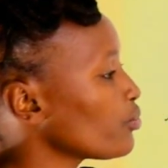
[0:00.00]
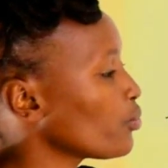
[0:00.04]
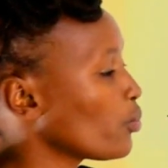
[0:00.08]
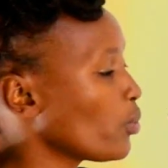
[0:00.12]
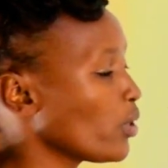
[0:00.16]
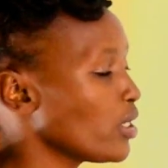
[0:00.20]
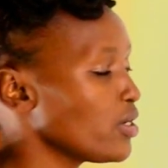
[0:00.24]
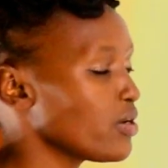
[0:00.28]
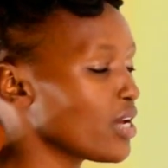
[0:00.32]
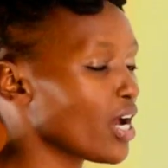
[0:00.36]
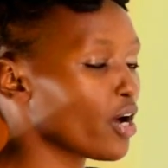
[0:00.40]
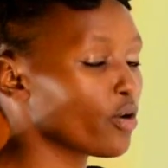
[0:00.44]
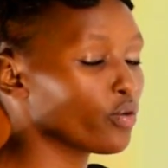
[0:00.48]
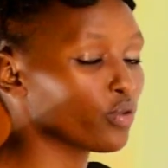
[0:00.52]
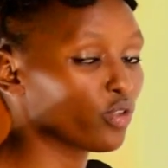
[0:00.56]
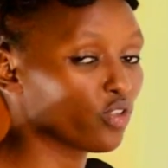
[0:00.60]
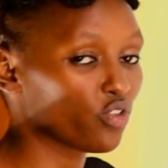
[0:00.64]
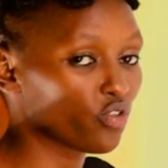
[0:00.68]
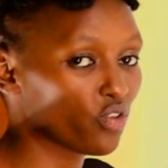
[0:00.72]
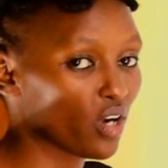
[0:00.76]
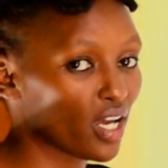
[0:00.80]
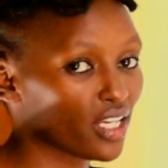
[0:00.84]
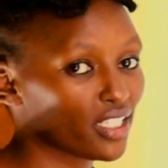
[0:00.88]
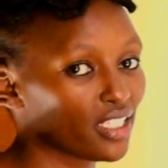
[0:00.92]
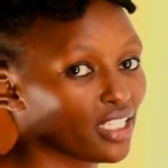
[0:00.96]
when we are
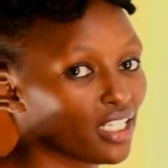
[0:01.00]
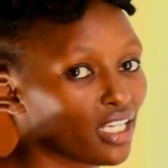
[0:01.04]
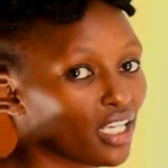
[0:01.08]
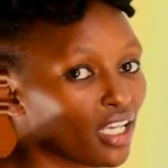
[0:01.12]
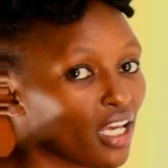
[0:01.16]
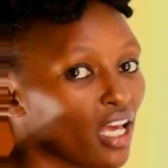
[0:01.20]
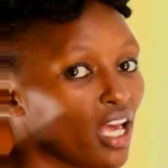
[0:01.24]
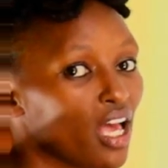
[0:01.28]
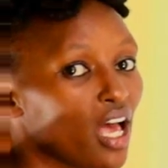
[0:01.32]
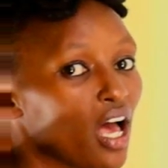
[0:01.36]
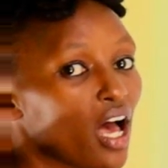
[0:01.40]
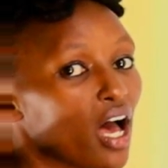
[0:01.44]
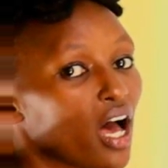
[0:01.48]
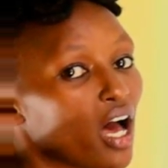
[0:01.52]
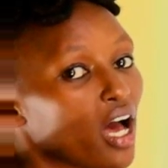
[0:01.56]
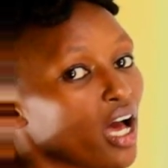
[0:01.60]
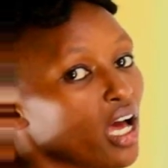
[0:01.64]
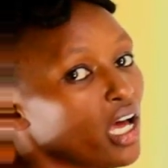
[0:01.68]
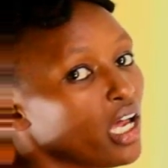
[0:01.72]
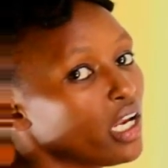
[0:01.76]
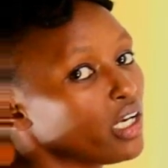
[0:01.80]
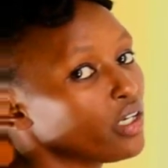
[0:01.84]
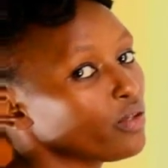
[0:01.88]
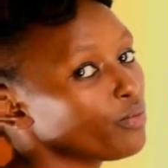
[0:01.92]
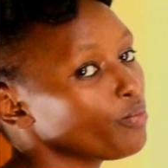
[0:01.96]
constructing.
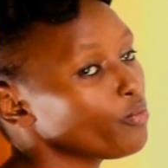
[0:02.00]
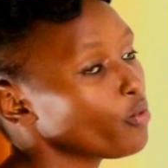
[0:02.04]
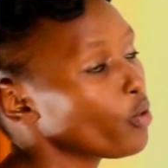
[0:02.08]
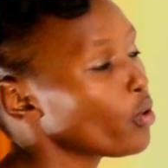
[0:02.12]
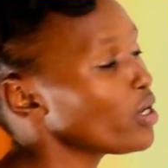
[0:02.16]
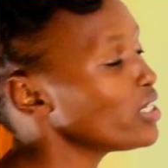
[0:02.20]
And